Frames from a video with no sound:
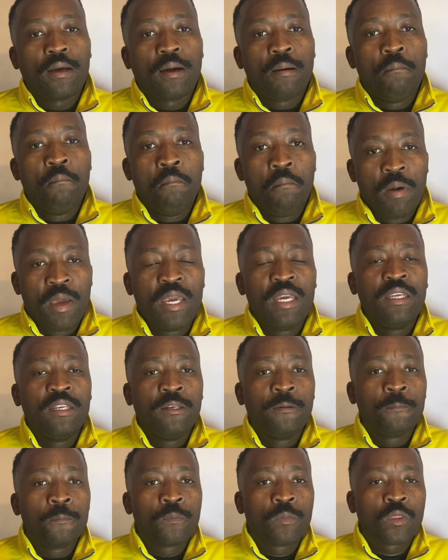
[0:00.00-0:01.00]

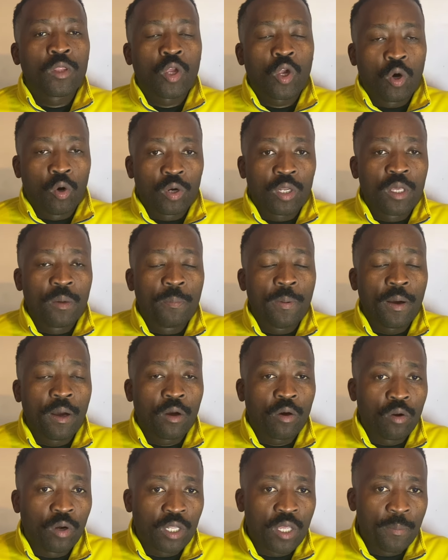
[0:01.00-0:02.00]
main
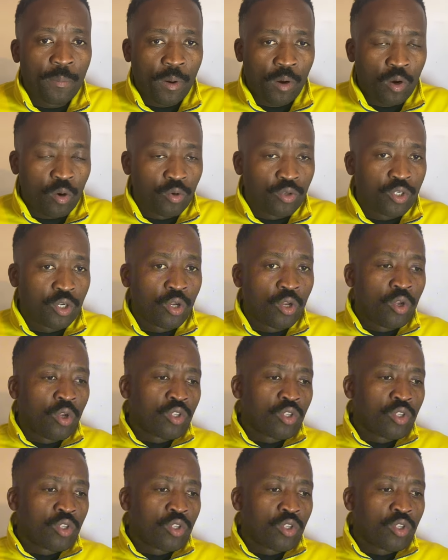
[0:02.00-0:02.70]
goalkeeper coach.